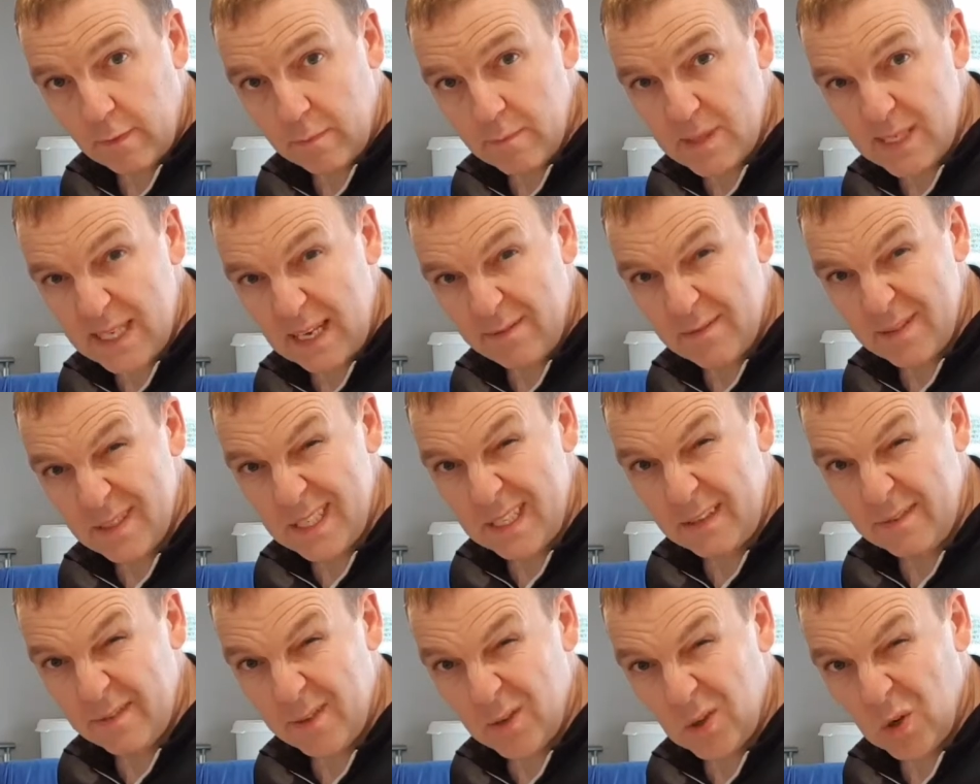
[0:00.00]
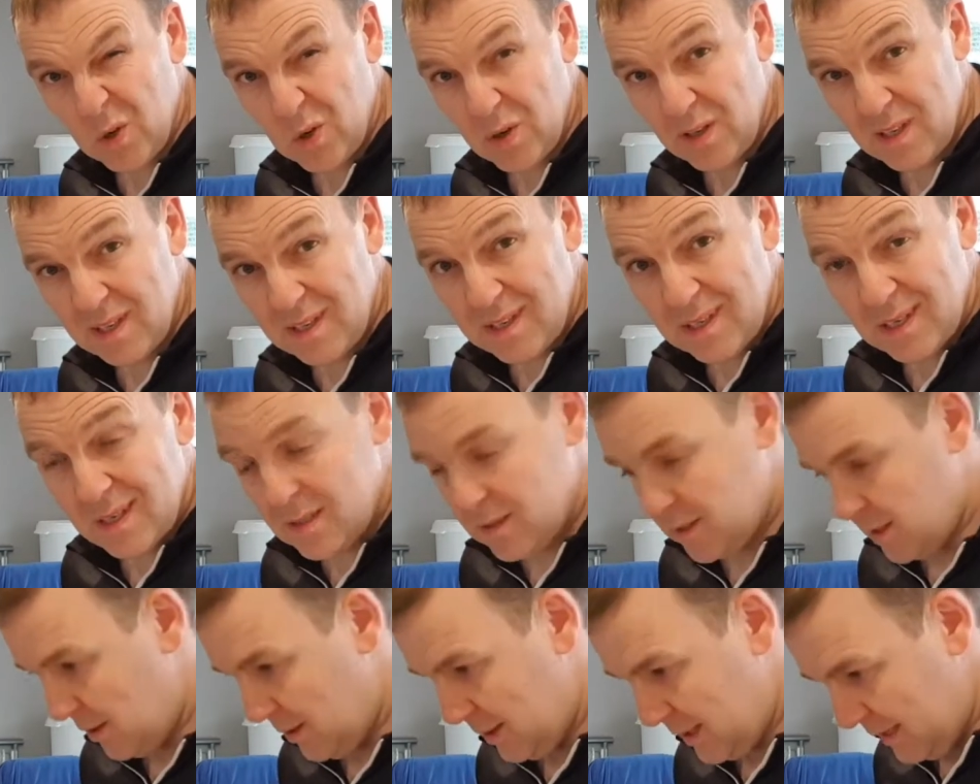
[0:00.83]
from 74,
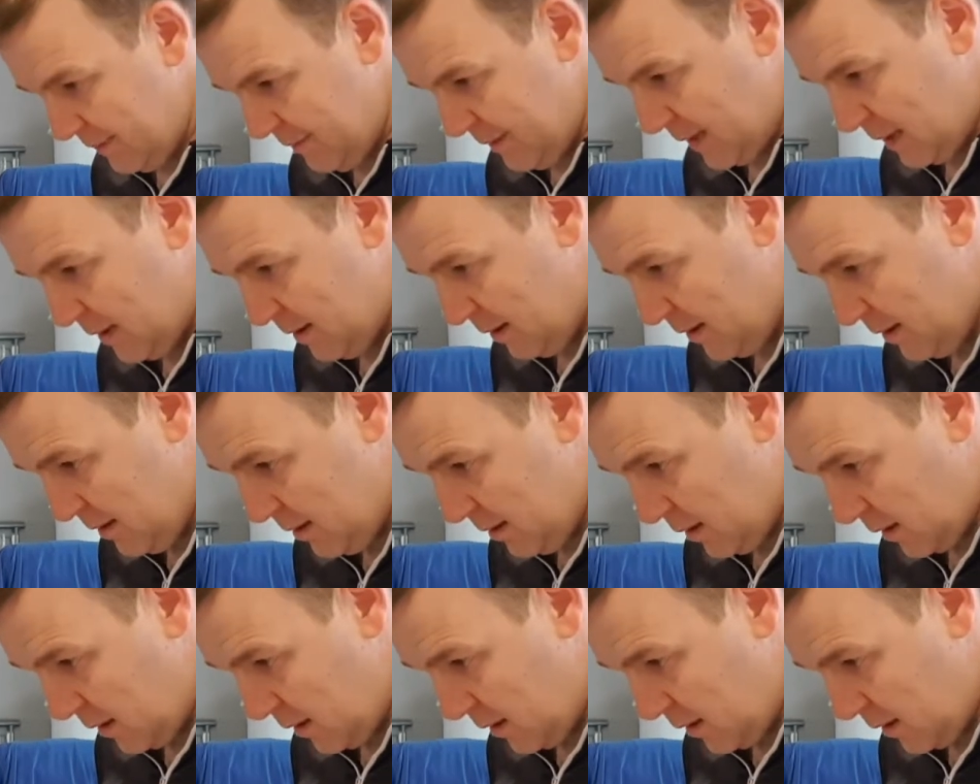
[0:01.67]
so I'll give it